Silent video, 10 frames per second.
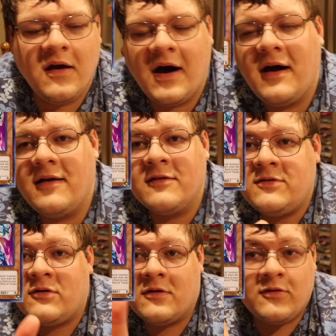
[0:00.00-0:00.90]
Uh,
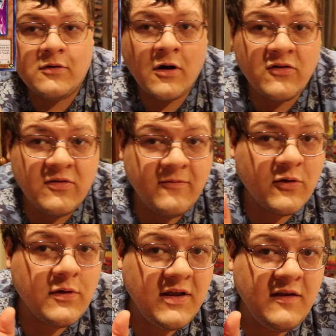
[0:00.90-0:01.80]
there, there are some
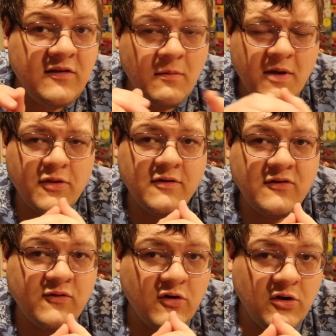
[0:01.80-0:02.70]
very easy
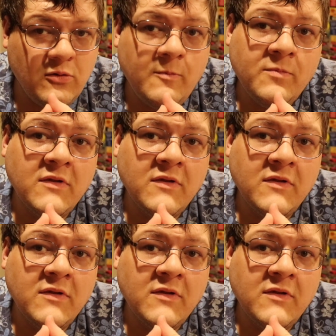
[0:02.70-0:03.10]
methods for you